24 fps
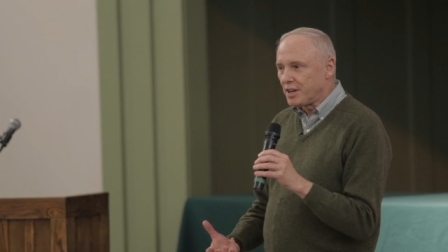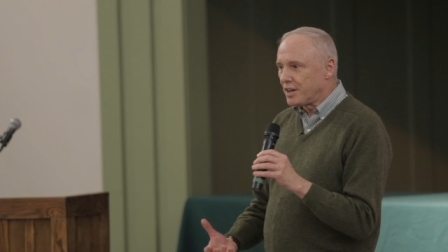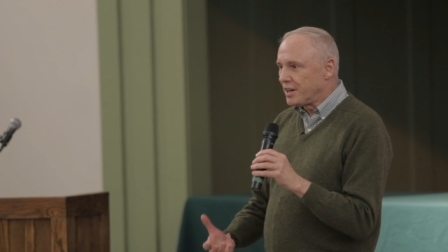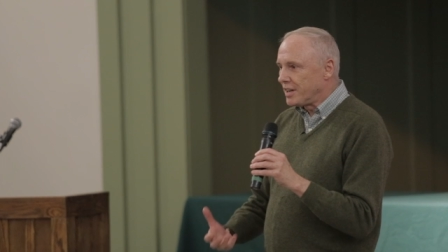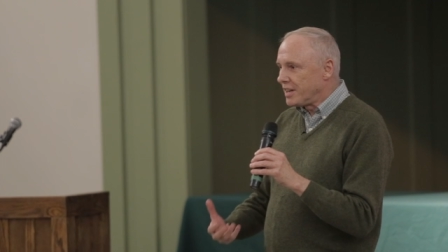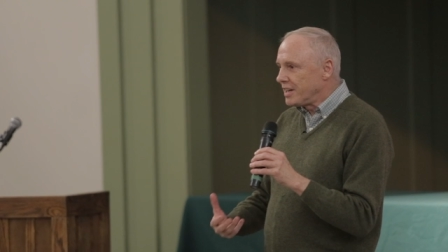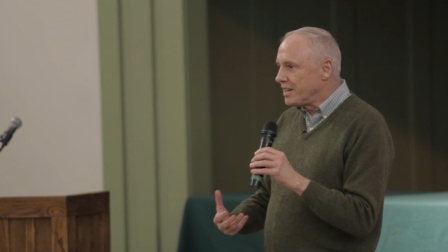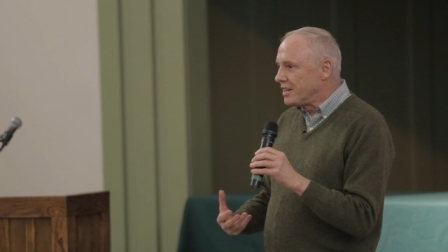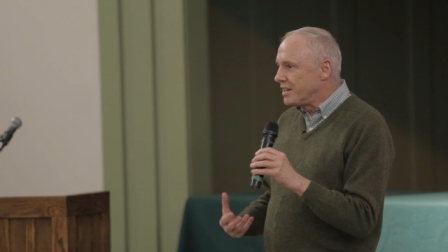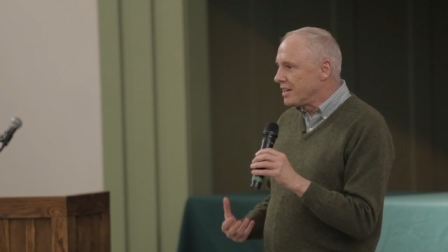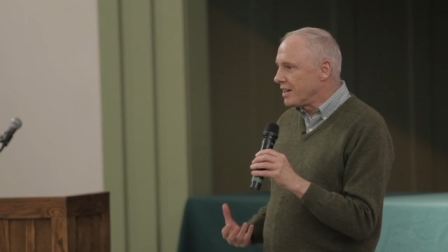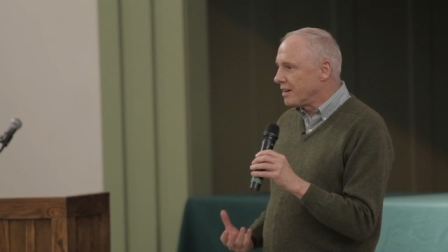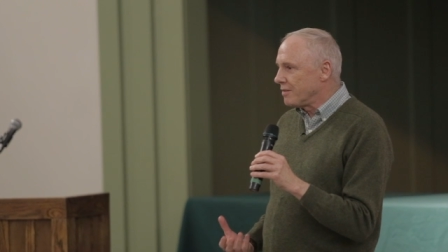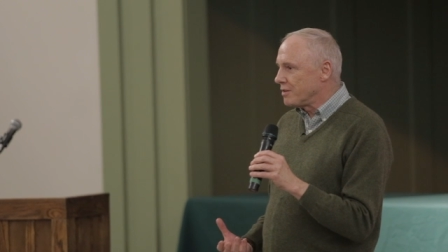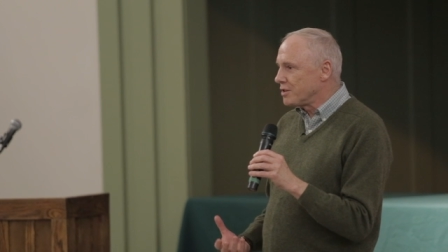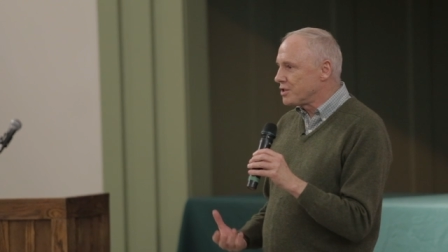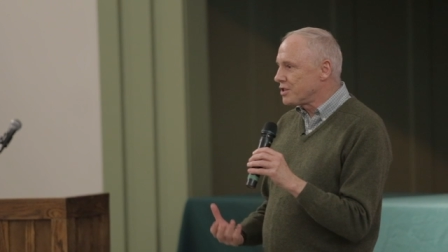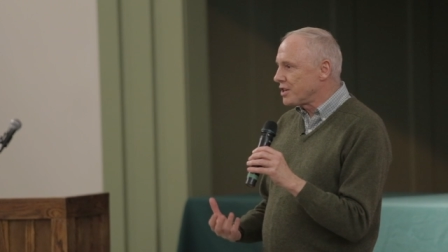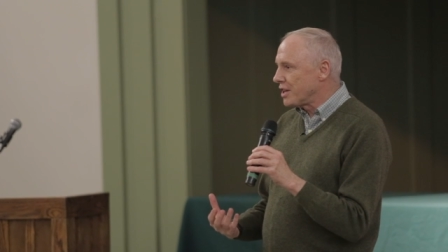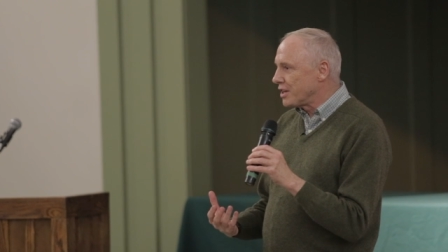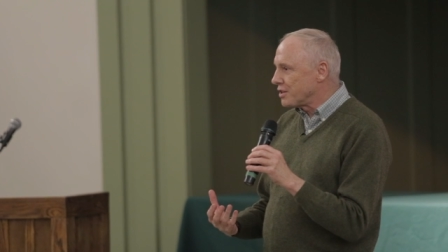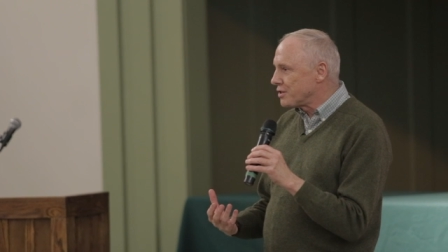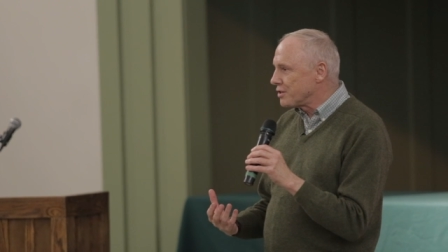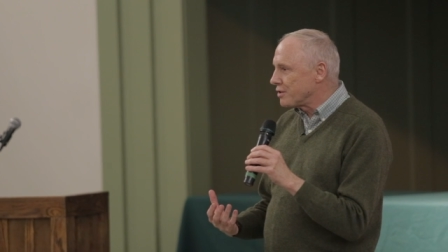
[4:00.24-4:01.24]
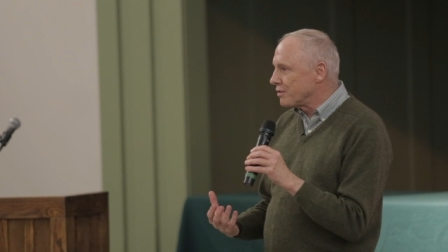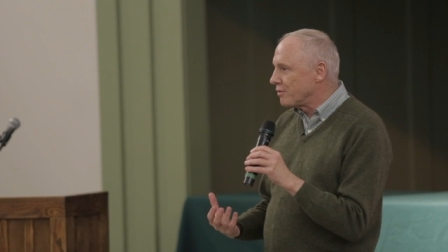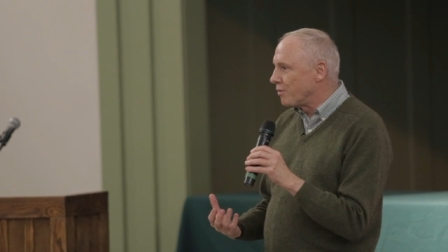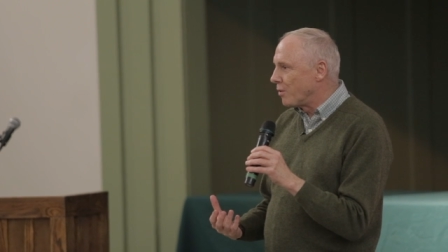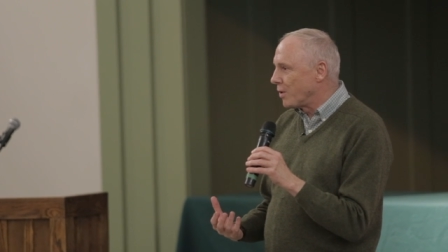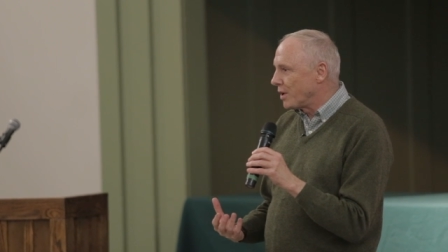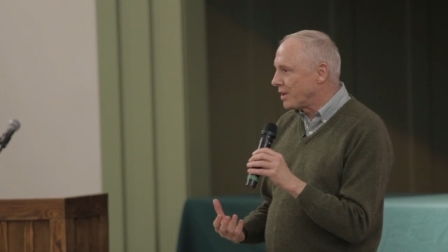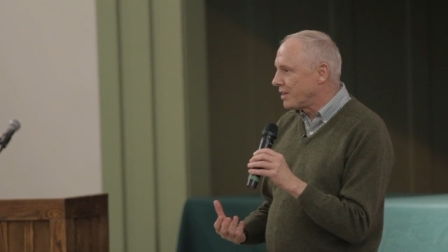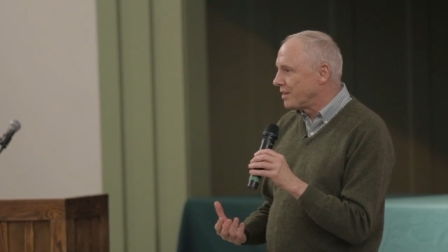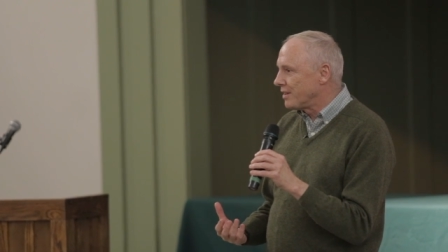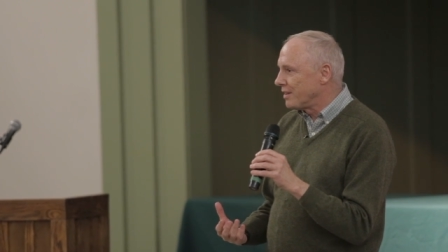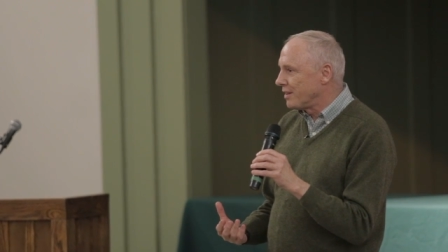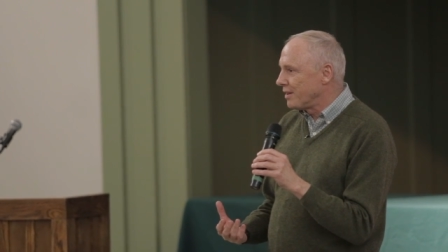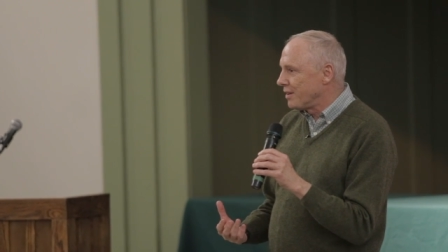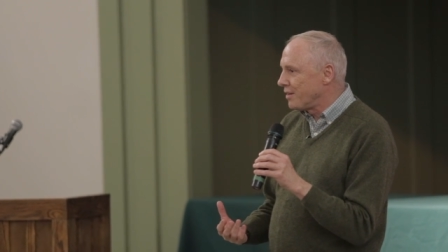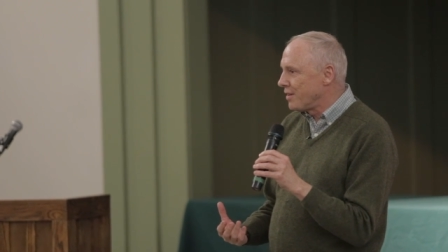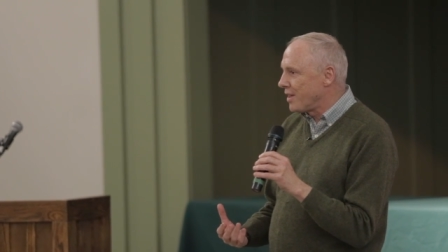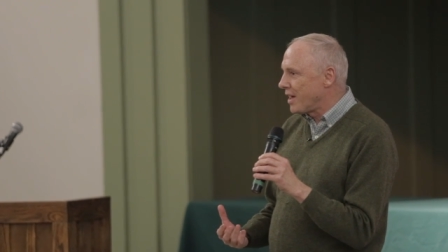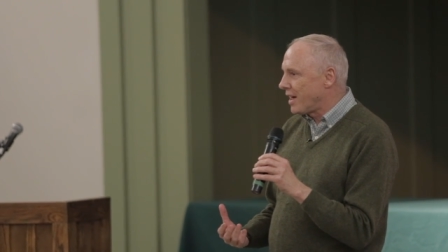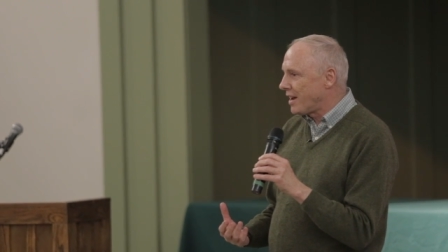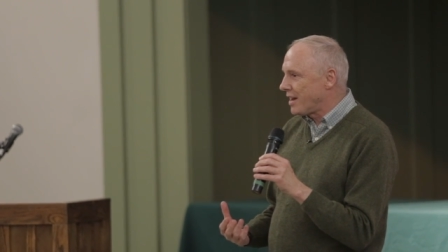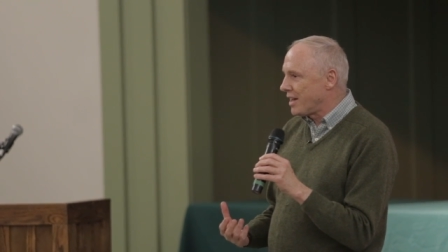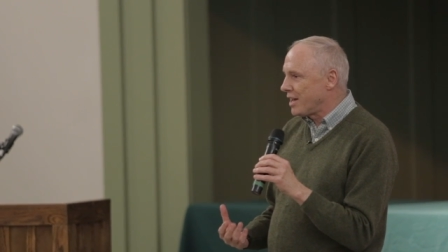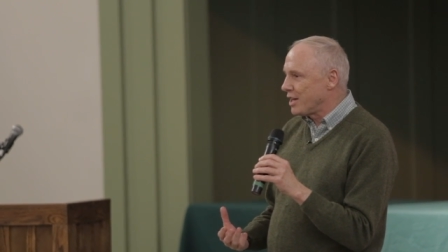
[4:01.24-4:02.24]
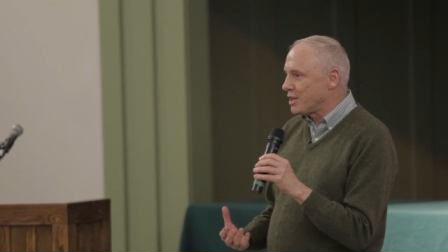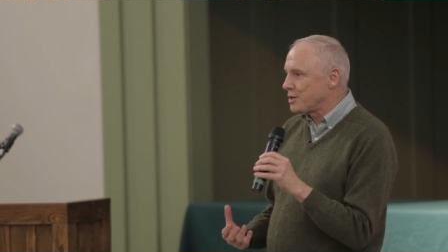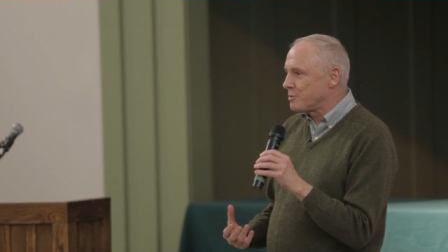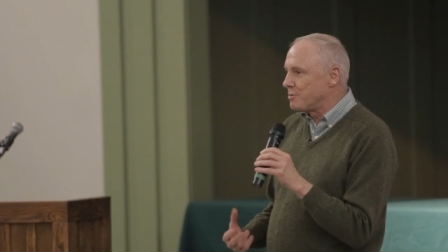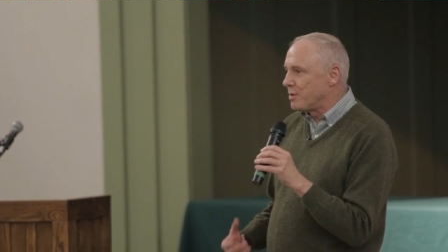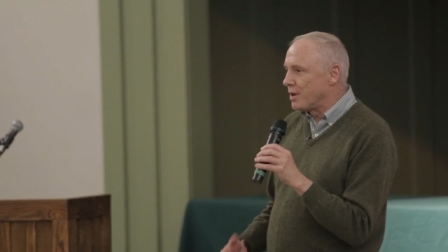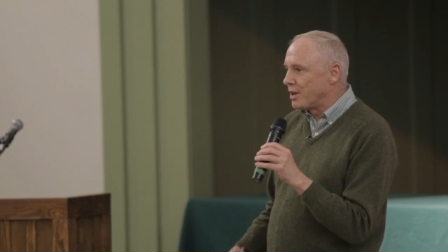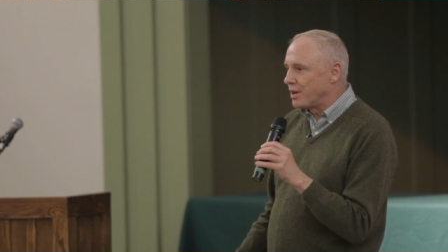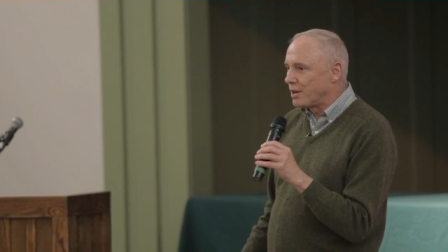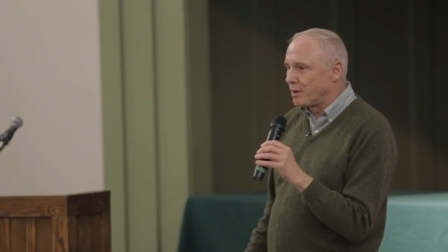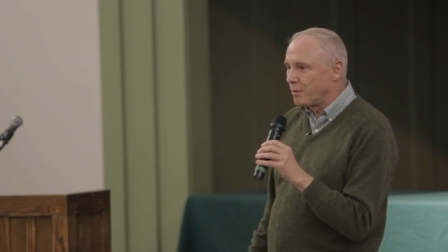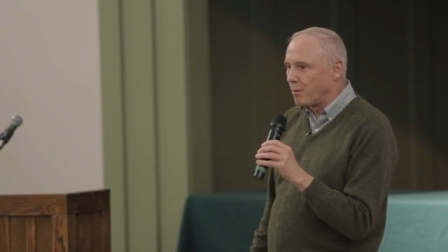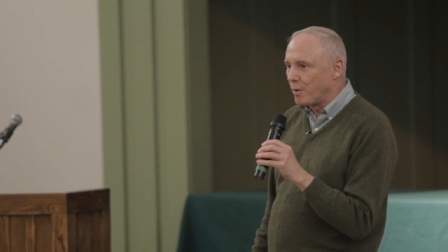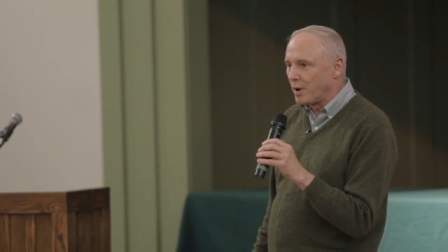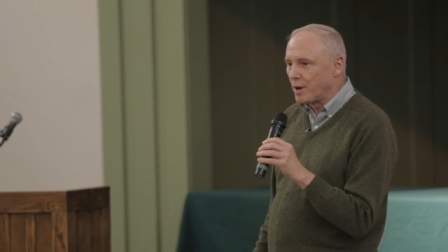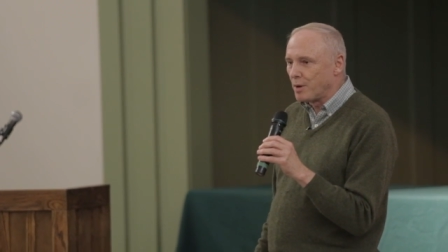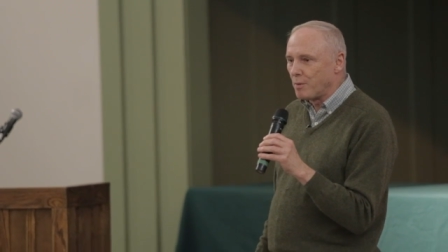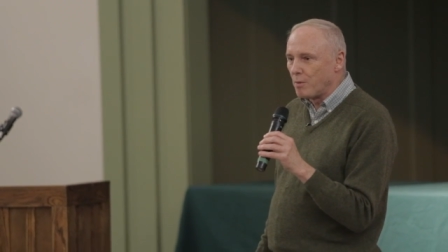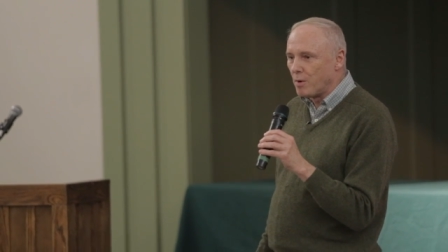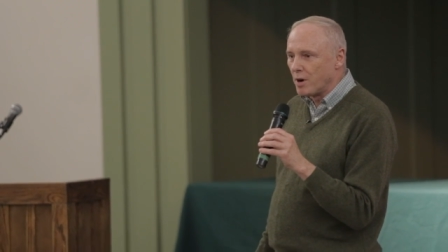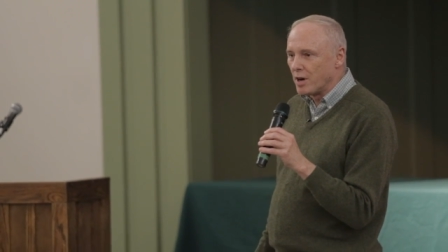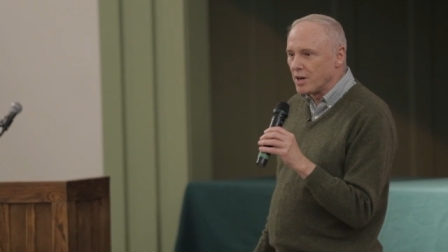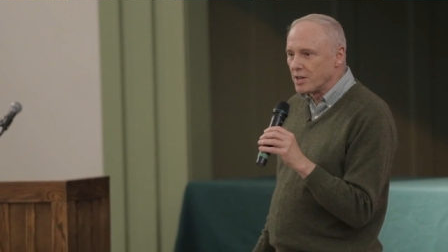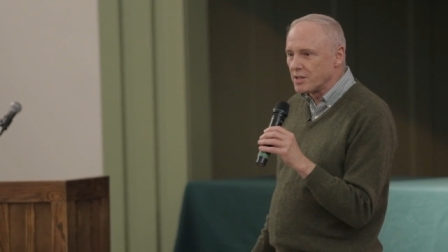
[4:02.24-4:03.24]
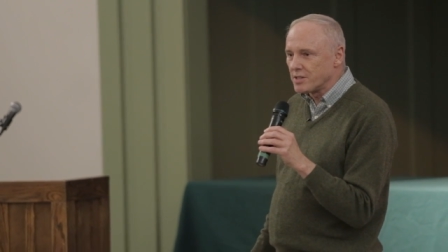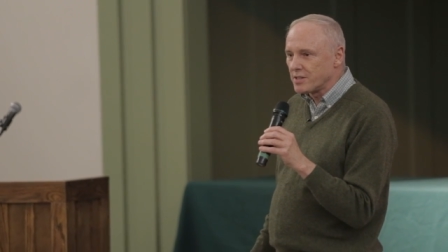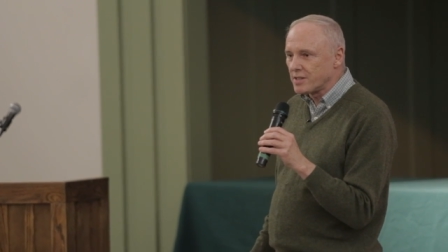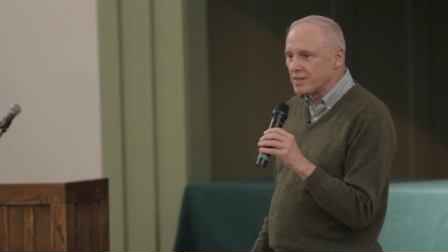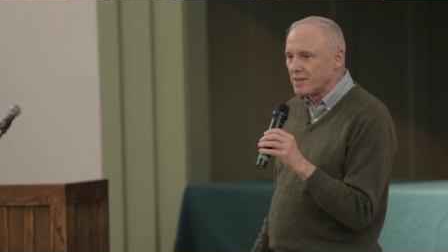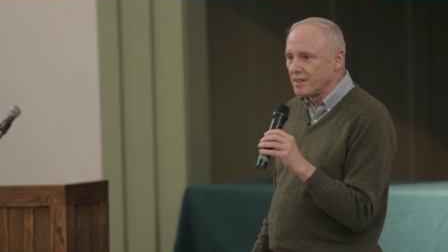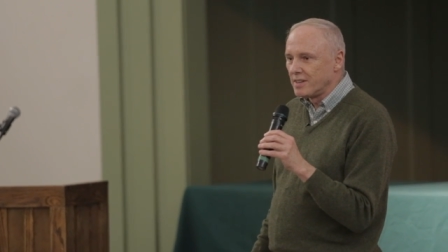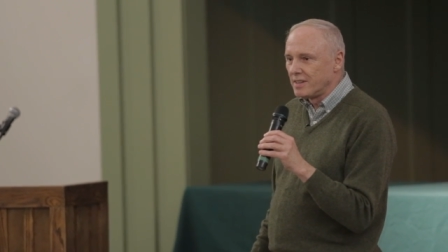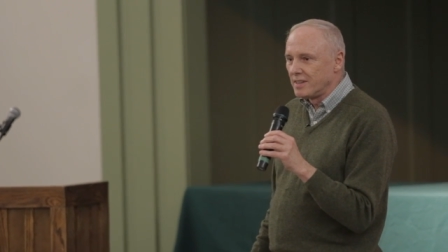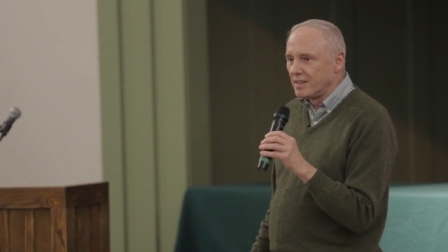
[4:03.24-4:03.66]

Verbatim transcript: going to need to have a sense of what that has been and what it was